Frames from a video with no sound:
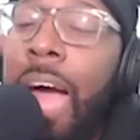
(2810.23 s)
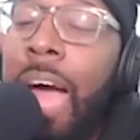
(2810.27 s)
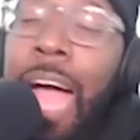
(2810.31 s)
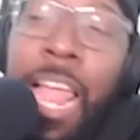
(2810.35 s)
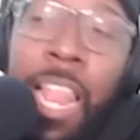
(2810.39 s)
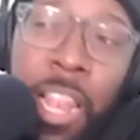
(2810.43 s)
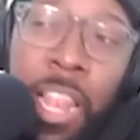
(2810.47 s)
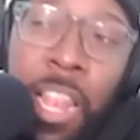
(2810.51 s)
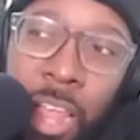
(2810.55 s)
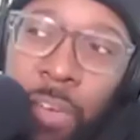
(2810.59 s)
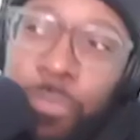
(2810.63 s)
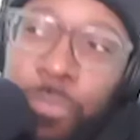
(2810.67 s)

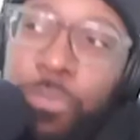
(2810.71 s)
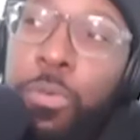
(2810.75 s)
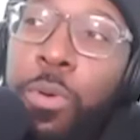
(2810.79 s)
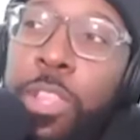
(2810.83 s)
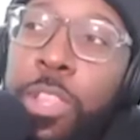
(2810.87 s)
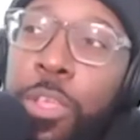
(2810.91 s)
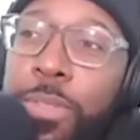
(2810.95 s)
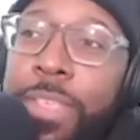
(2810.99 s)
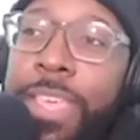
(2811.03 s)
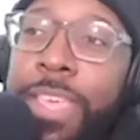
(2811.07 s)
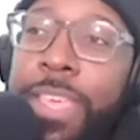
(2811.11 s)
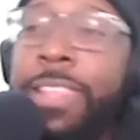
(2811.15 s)
I loved
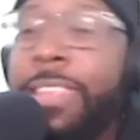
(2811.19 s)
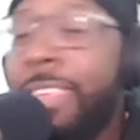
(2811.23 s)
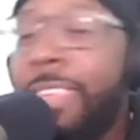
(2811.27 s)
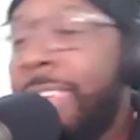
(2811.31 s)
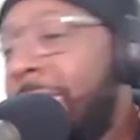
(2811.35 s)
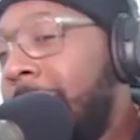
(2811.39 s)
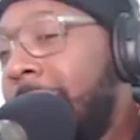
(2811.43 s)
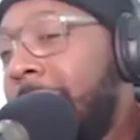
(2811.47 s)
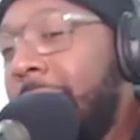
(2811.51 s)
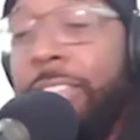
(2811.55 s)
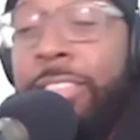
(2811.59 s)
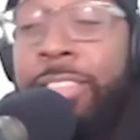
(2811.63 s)
when you did
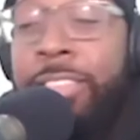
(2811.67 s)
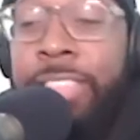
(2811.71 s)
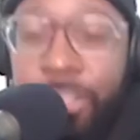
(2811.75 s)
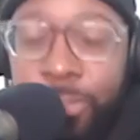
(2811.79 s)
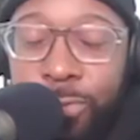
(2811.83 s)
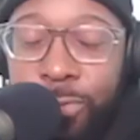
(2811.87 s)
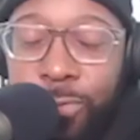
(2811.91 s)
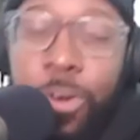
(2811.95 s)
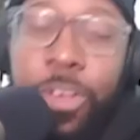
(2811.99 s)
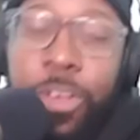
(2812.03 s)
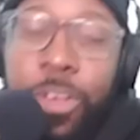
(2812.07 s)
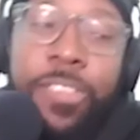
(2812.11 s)

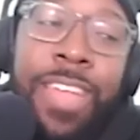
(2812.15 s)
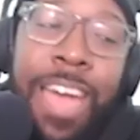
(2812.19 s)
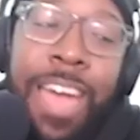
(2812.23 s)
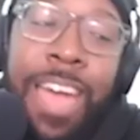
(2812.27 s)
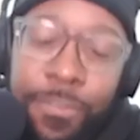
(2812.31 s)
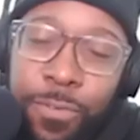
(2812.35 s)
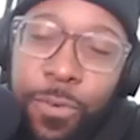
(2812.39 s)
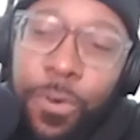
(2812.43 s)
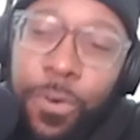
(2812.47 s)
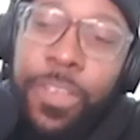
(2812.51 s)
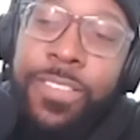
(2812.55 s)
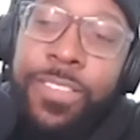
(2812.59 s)
this voice,
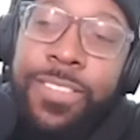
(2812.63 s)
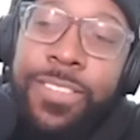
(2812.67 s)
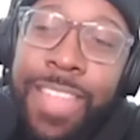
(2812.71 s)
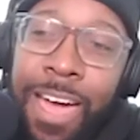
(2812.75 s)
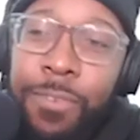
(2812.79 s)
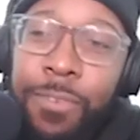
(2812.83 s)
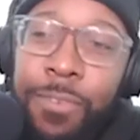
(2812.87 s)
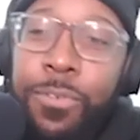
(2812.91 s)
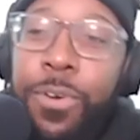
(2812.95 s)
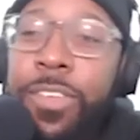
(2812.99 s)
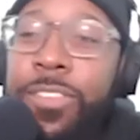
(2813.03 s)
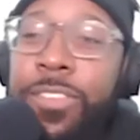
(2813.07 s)
that voice,
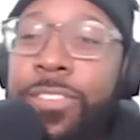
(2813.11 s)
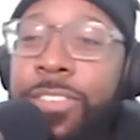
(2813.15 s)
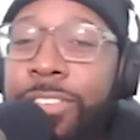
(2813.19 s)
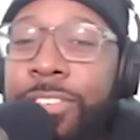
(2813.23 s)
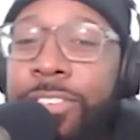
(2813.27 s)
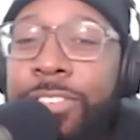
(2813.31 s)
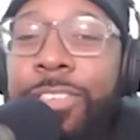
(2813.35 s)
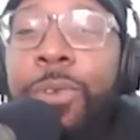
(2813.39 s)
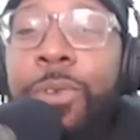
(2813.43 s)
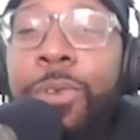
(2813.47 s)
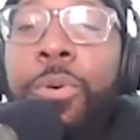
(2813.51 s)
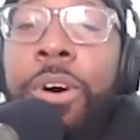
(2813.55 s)
that voice,
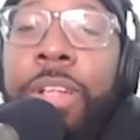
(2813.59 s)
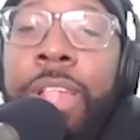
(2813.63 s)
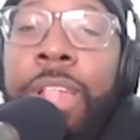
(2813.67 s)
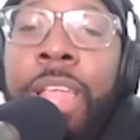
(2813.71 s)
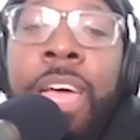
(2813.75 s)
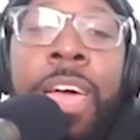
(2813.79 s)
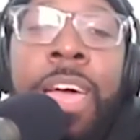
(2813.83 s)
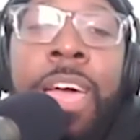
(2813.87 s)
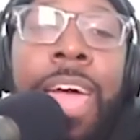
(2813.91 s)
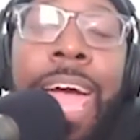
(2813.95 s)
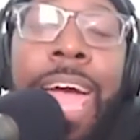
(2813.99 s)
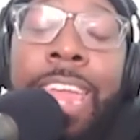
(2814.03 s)
and so on.
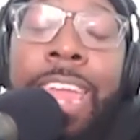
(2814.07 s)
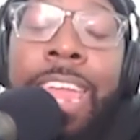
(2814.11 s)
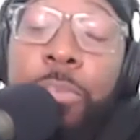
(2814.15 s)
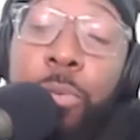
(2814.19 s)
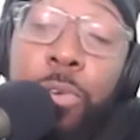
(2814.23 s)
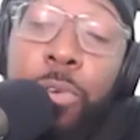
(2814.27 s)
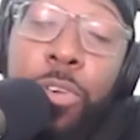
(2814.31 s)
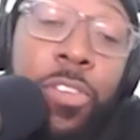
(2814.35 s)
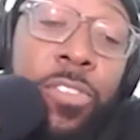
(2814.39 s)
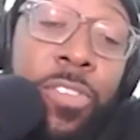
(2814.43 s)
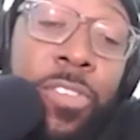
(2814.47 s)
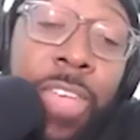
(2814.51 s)
Yeah. And
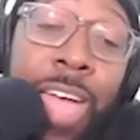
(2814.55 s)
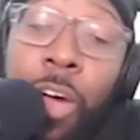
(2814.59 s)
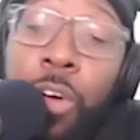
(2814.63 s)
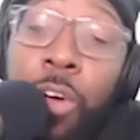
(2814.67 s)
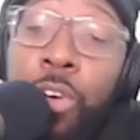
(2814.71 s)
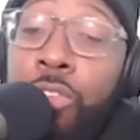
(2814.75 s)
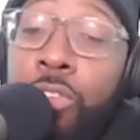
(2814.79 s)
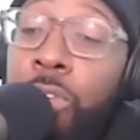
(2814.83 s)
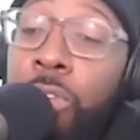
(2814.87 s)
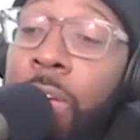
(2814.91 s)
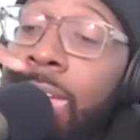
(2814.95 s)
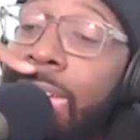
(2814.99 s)
it's because of
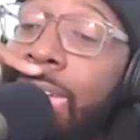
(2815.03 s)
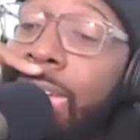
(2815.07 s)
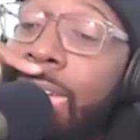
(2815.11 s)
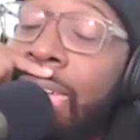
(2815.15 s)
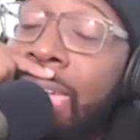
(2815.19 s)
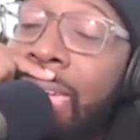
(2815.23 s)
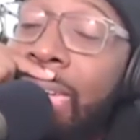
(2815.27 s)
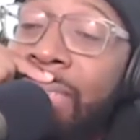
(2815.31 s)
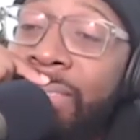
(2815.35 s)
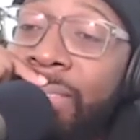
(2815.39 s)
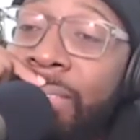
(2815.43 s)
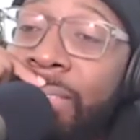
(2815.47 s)
how great
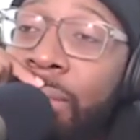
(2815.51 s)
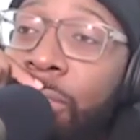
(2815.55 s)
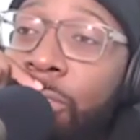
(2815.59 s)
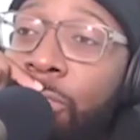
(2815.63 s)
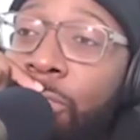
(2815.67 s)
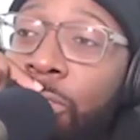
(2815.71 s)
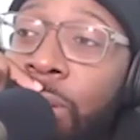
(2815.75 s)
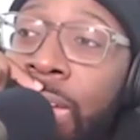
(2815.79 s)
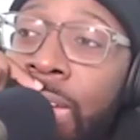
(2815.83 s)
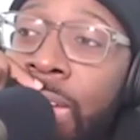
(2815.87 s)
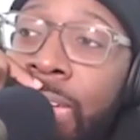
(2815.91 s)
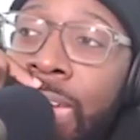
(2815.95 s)
he is
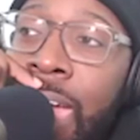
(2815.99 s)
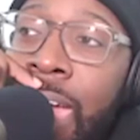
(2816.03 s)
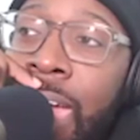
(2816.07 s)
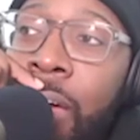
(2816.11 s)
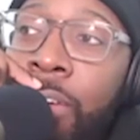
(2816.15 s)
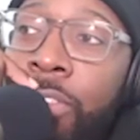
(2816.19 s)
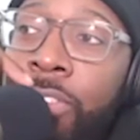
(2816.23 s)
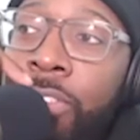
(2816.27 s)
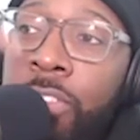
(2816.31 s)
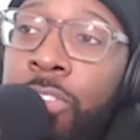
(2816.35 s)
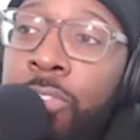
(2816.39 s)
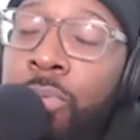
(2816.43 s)
at creating
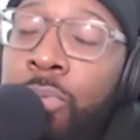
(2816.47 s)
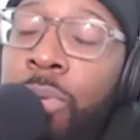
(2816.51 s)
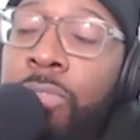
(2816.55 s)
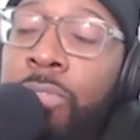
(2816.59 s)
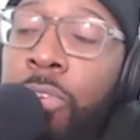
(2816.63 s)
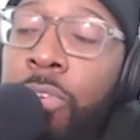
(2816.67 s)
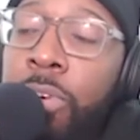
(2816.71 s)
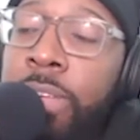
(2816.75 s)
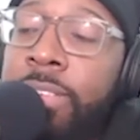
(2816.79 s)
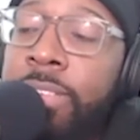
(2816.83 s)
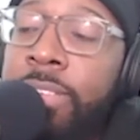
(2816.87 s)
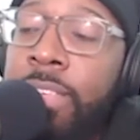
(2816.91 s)
characters
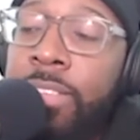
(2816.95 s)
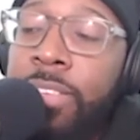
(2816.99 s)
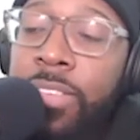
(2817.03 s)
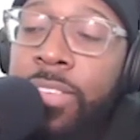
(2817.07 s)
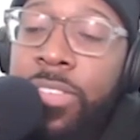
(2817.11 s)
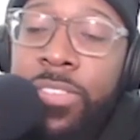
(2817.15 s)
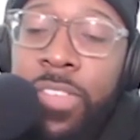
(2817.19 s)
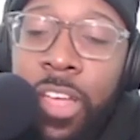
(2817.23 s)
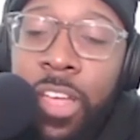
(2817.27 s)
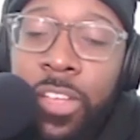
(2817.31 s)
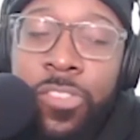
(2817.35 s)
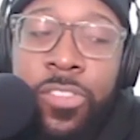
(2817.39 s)
with voices.
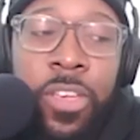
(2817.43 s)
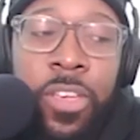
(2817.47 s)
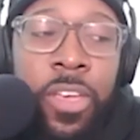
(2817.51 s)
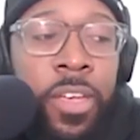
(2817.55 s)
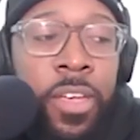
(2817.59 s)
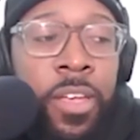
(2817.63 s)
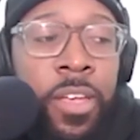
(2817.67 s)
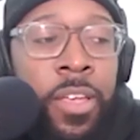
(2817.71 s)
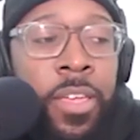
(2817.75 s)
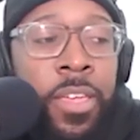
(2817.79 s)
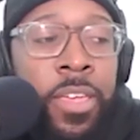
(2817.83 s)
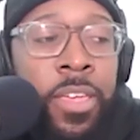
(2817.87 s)
It's such
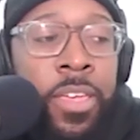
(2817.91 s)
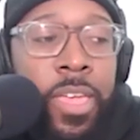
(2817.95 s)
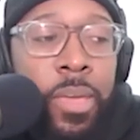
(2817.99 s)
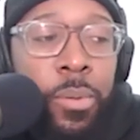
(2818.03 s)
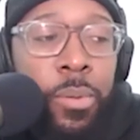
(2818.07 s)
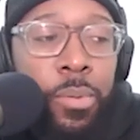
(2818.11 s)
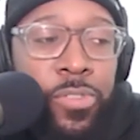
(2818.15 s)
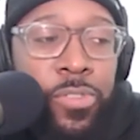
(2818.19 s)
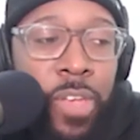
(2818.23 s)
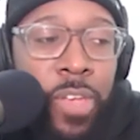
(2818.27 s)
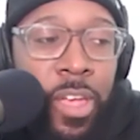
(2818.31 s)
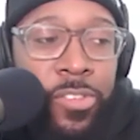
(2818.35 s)
a
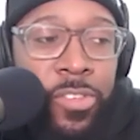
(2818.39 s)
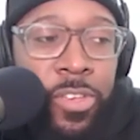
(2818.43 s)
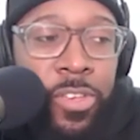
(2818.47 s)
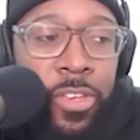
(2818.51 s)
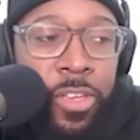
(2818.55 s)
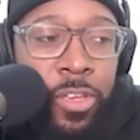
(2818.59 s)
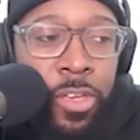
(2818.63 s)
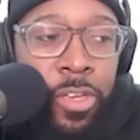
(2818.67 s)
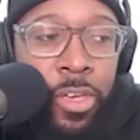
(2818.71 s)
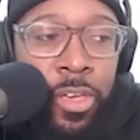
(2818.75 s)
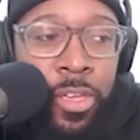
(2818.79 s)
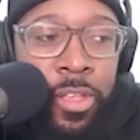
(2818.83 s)
it was such
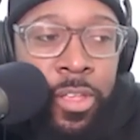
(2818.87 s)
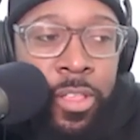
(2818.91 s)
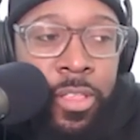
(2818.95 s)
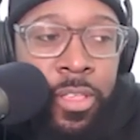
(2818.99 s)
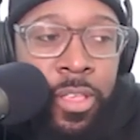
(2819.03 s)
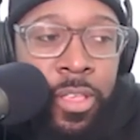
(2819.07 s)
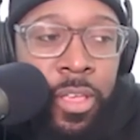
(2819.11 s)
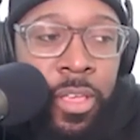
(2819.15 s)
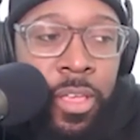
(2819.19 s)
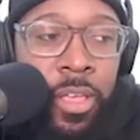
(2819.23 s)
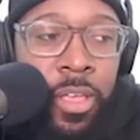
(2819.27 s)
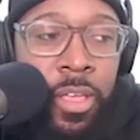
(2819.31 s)
a
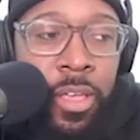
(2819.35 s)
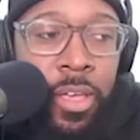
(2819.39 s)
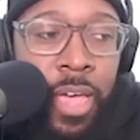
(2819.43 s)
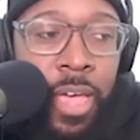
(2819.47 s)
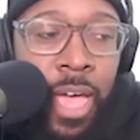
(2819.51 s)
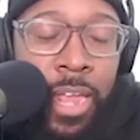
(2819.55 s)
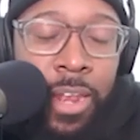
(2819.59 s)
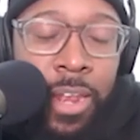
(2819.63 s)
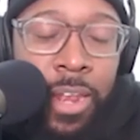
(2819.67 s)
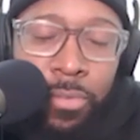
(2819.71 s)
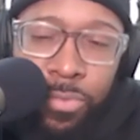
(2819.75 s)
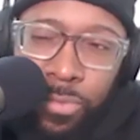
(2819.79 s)
good
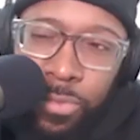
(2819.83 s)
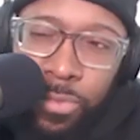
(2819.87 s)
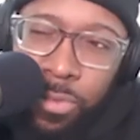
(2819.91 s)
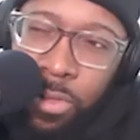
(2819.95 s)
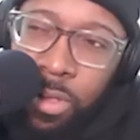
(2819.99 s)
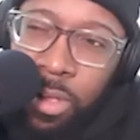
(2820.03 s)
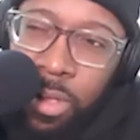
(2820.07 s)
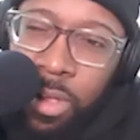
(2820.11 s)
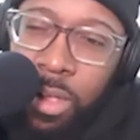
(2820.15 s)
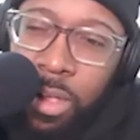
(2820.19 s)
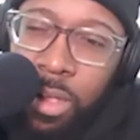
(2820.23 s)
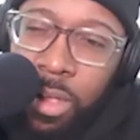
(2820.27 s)
kind of
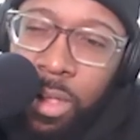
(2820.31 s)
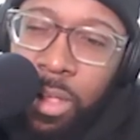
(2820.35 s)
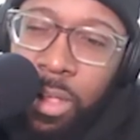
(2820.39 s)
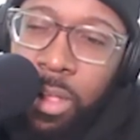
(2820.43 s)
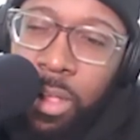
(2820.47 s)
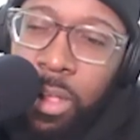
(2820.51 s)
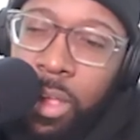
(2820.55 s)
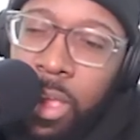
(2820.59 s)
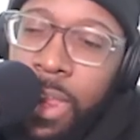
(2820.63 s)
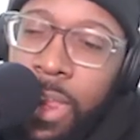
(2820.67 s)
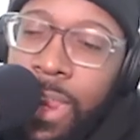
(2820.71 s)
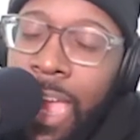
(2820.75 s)

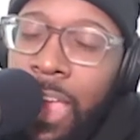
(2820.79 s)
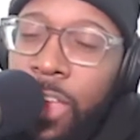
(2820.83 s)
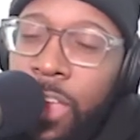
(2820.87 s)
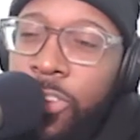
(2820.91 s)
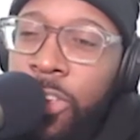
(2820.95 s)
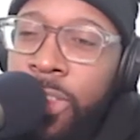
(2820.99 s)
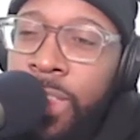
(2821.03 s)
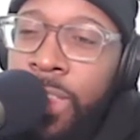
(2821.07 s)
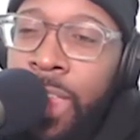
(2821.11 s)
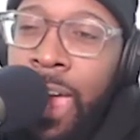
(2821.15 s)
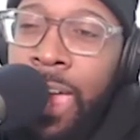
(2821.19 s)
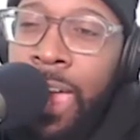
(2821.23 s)

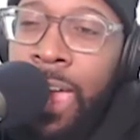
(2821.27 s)
connection that